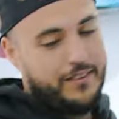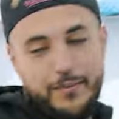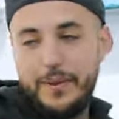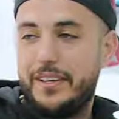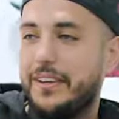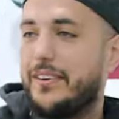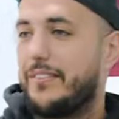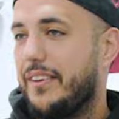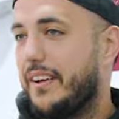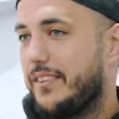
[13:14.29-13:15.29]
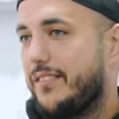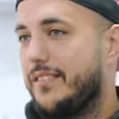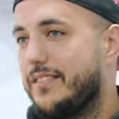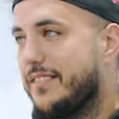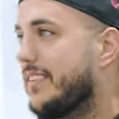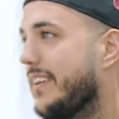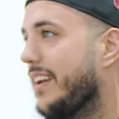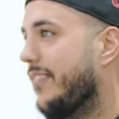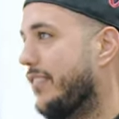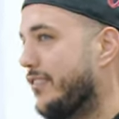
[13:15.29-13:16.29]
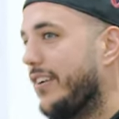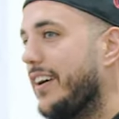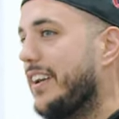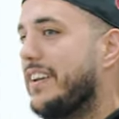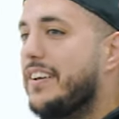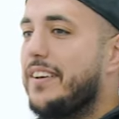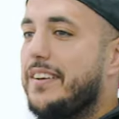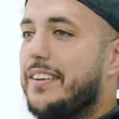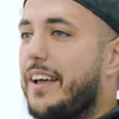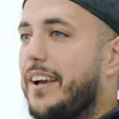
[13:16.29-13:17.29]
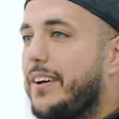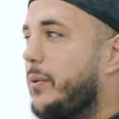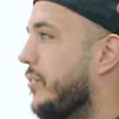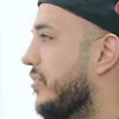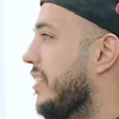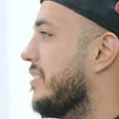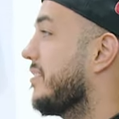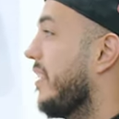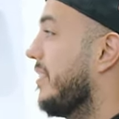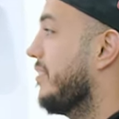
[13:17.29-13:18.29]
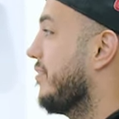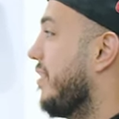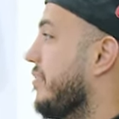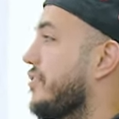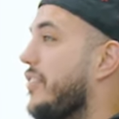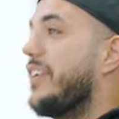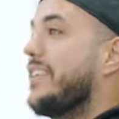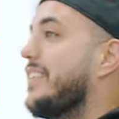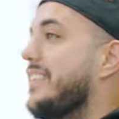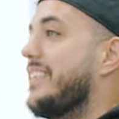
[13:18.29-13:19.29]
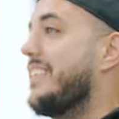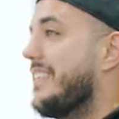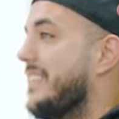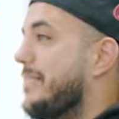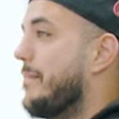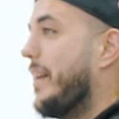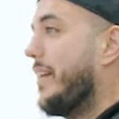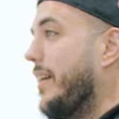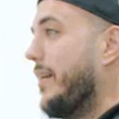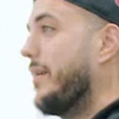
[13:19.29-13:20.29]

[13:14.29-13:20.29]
Speaking of like Sydney, have you tried any like cuisines that you've never tried in back at